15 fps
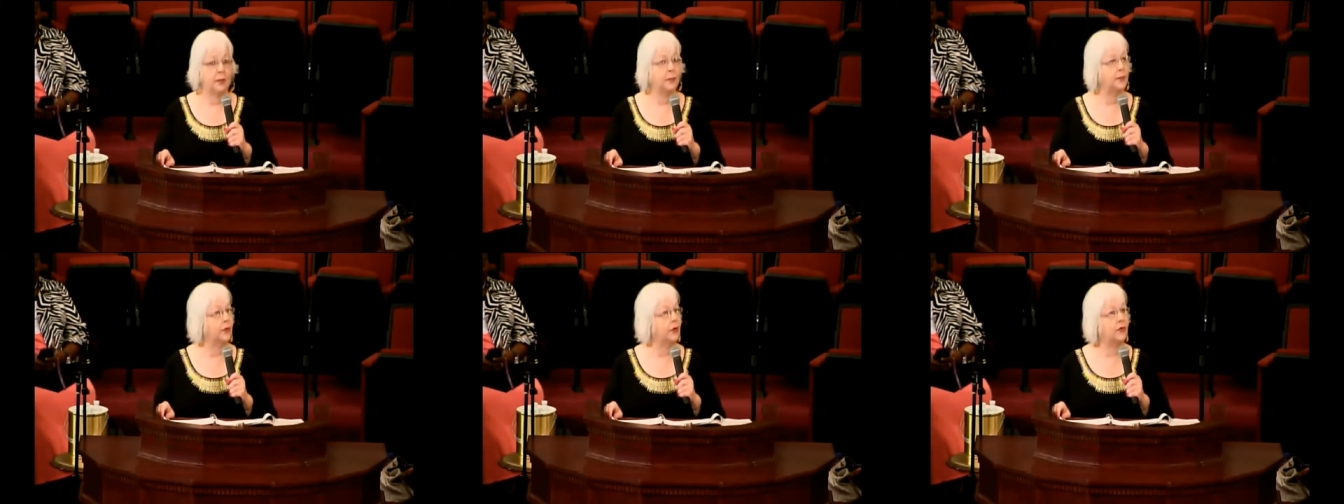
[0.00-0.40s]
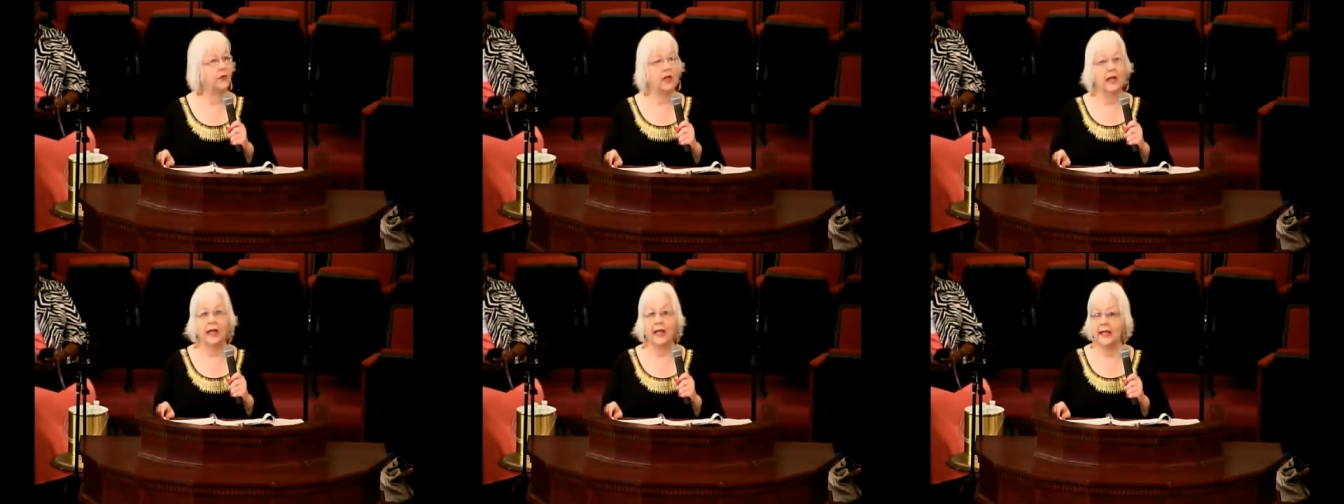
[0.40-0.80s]

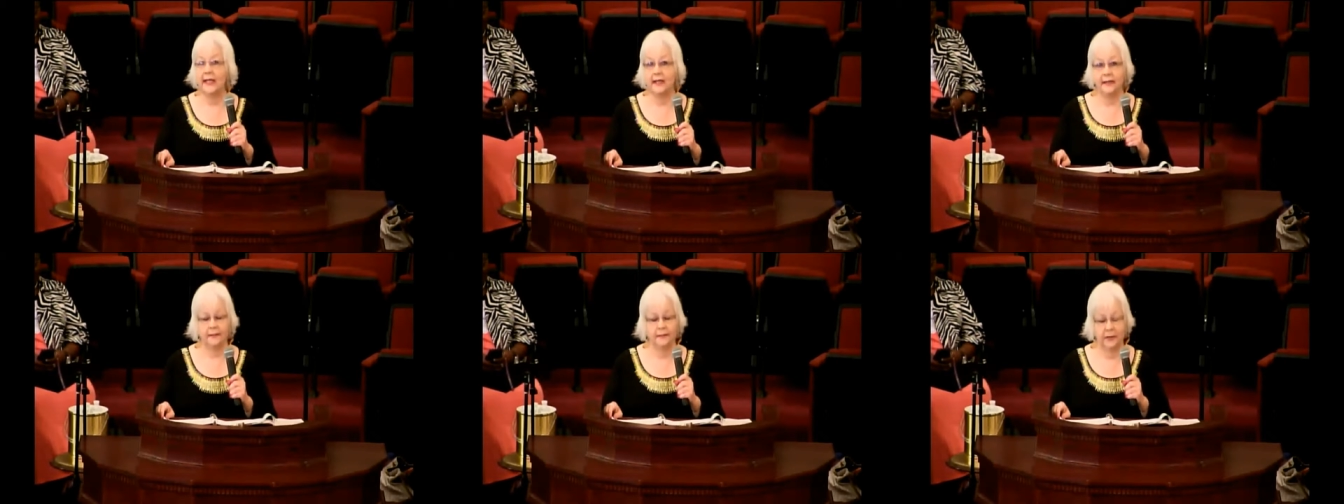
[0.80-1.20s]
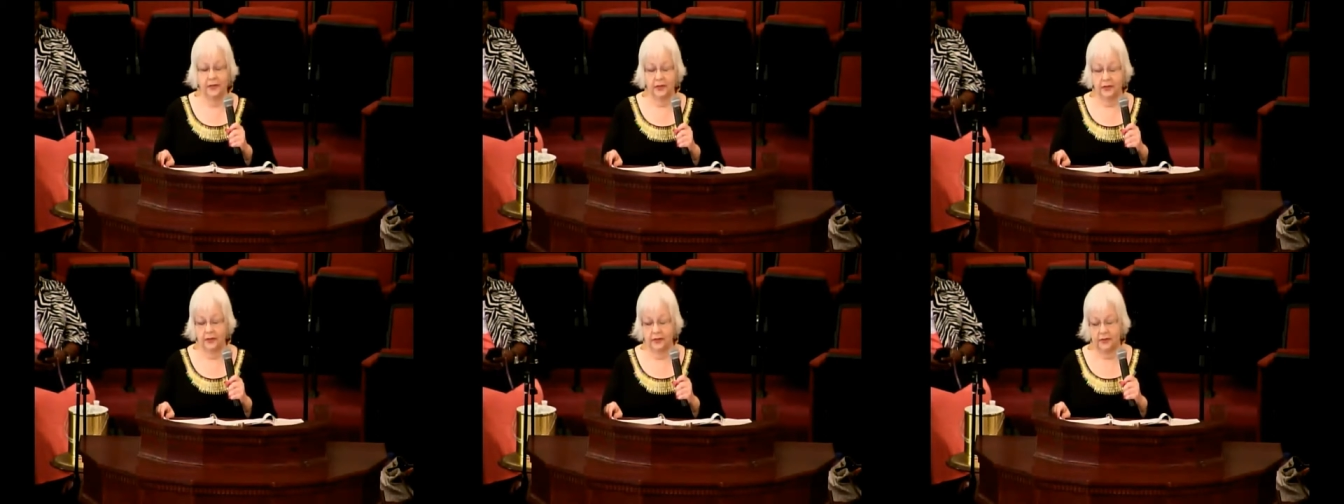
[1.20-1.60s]
proclaim the
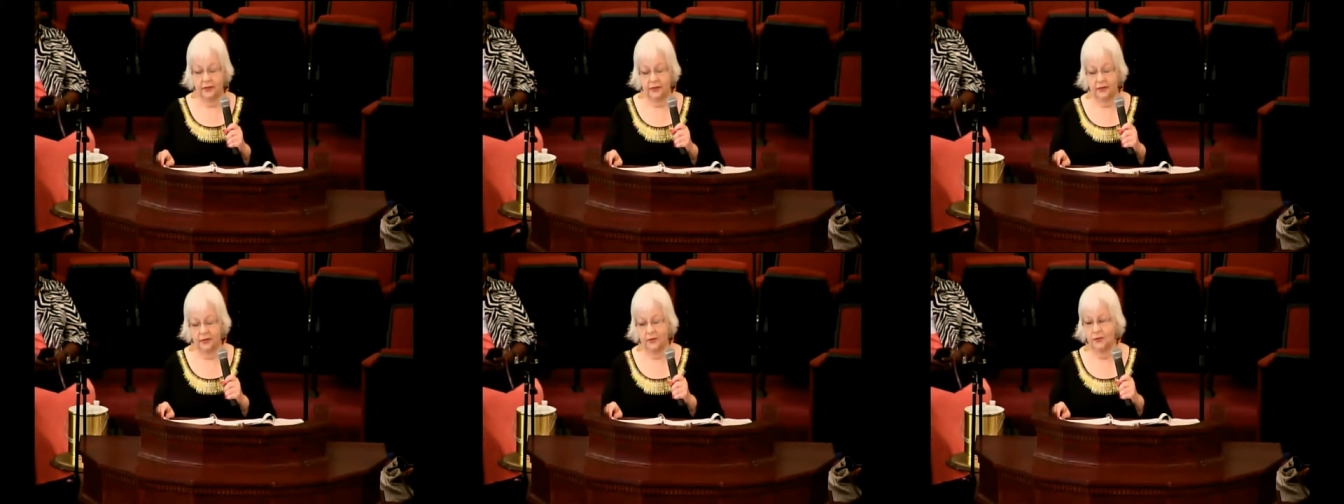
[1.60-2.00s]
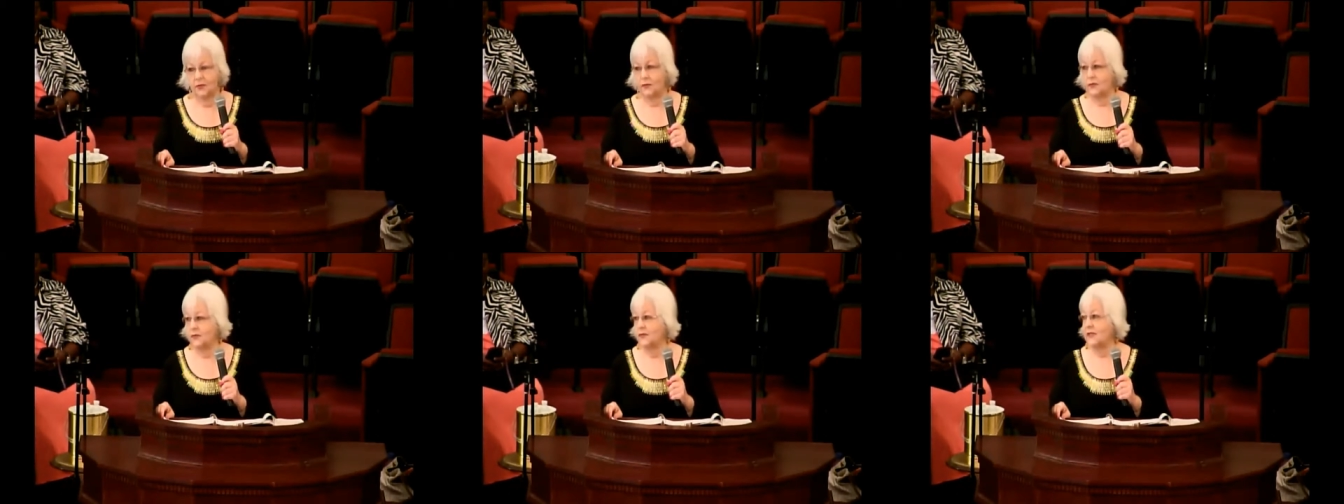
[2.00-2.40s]
good
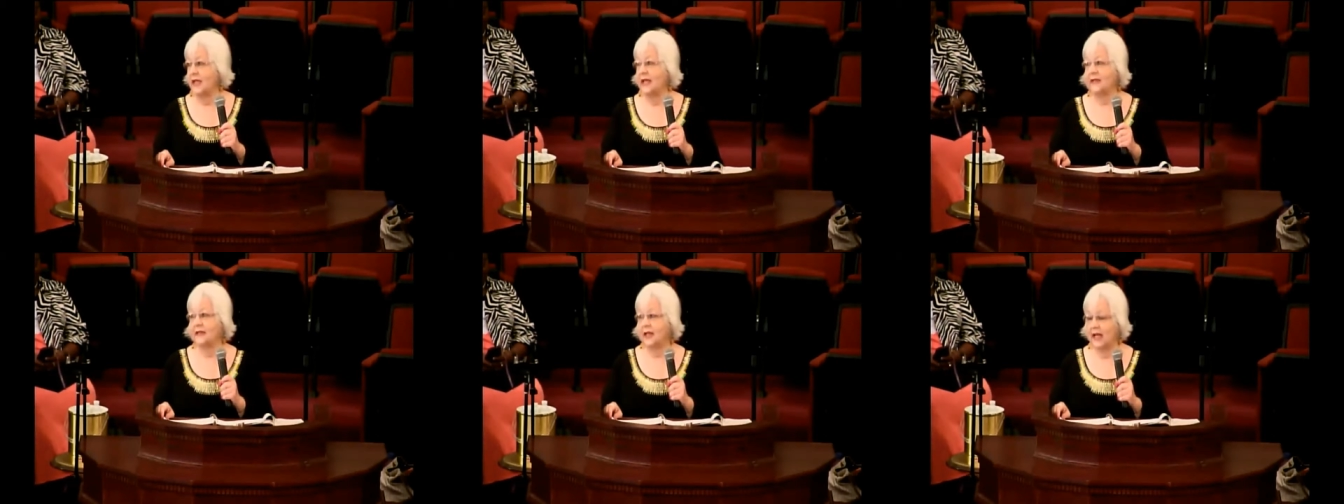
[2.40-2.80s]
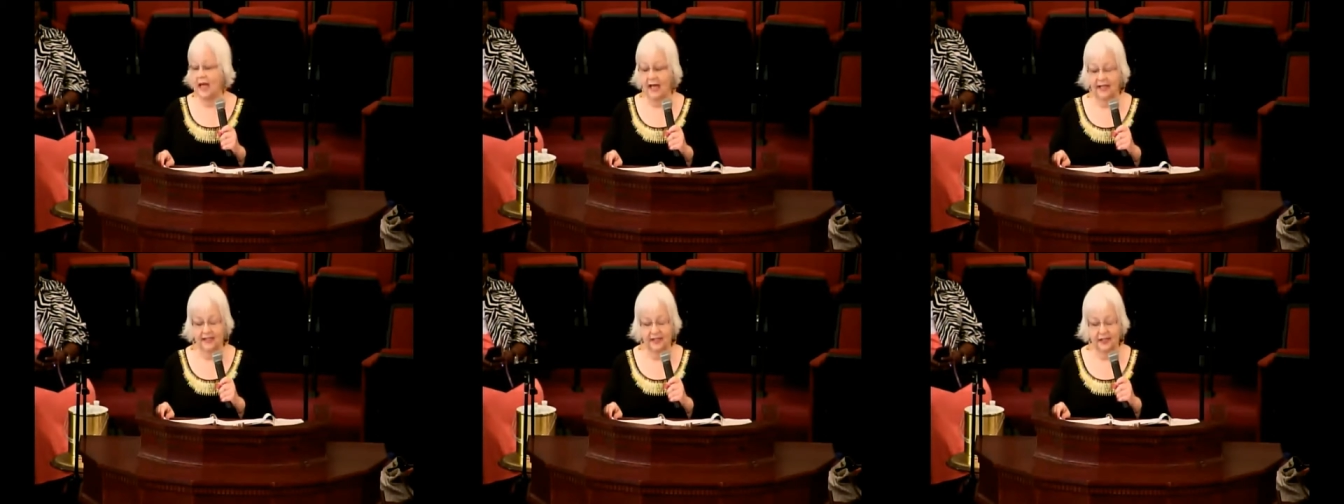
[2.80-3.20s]
news and the
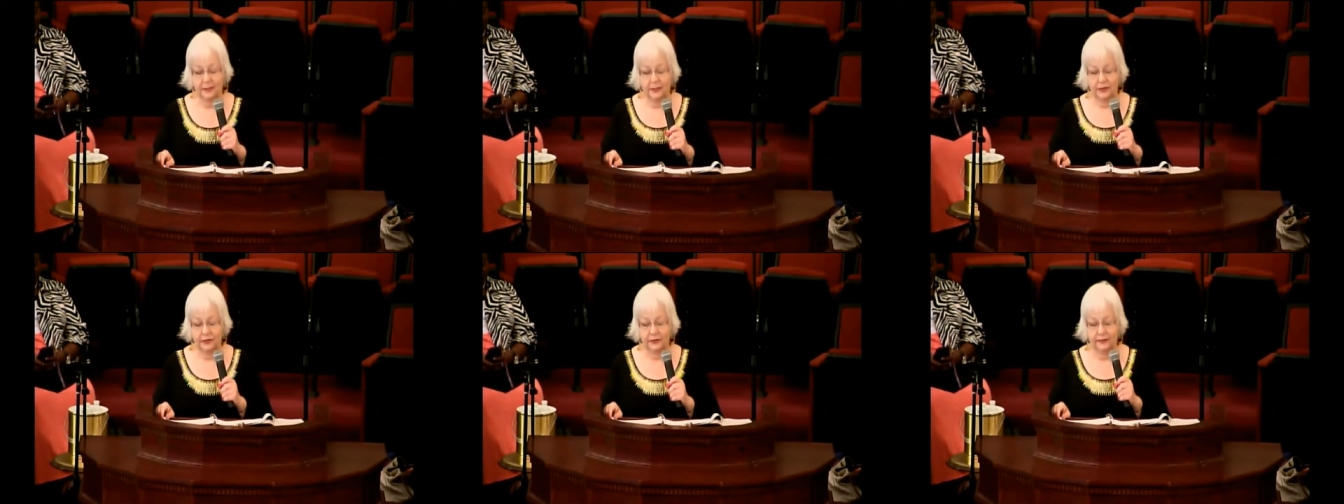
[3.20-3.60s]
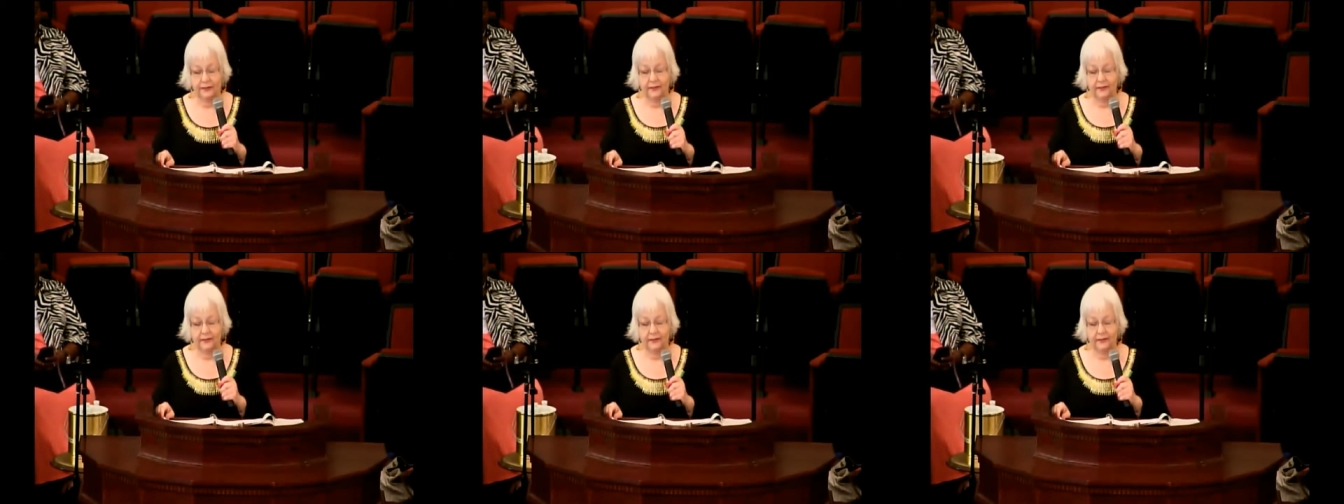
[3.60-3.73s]
gospel